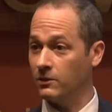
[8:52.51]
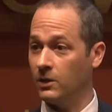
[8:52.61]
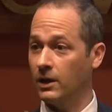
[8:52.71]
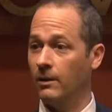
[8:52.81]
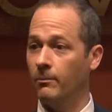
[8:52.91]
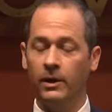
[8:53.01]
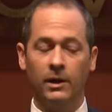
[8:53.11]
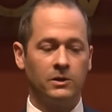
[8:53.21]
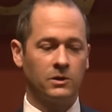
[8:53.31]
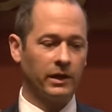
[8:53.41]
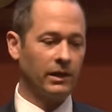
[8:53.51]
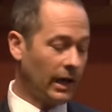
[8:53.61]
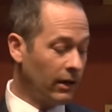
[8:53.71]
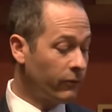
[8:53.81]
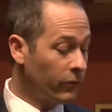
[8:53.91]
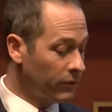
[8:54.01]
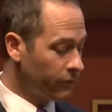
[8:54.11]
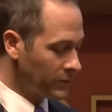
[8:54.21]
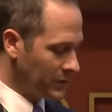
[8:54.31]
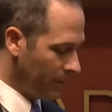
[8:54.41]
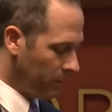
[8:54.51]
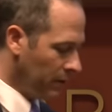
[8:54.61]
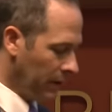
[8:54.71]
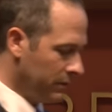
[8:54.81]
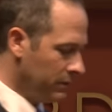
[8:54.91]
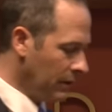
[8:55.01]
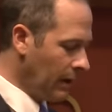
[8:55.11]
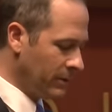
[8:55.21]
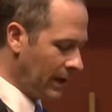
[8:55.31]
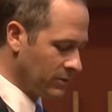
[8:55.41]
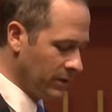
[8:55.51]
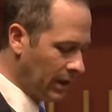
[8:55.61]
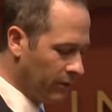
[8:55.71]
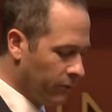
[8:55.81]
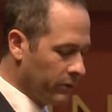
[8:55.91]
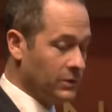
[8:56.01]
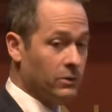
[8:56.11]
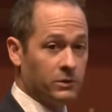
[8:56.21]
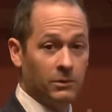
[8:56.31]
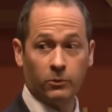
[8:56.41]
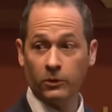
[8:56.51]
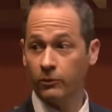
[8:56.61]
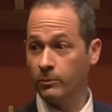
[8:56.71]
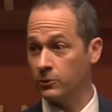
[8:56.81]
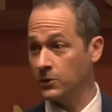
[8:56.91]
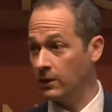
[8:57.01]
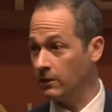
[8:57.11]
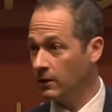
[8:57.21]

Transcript: Um, so like in California, for example, a top tax rate in California is thirteen point three percent.